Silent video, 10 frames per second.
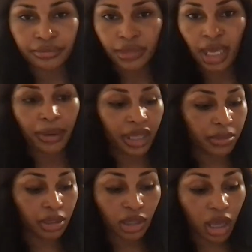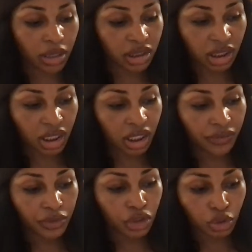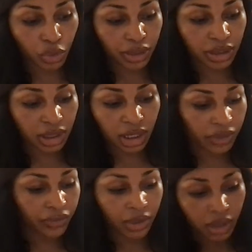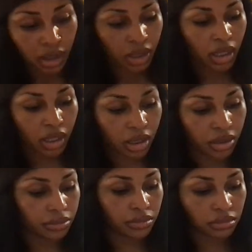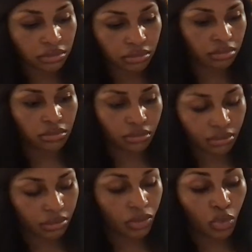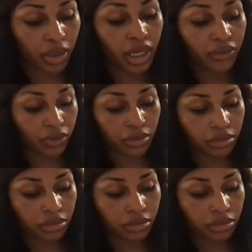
I buy them in long sleeve, short sleeve, um, whatever.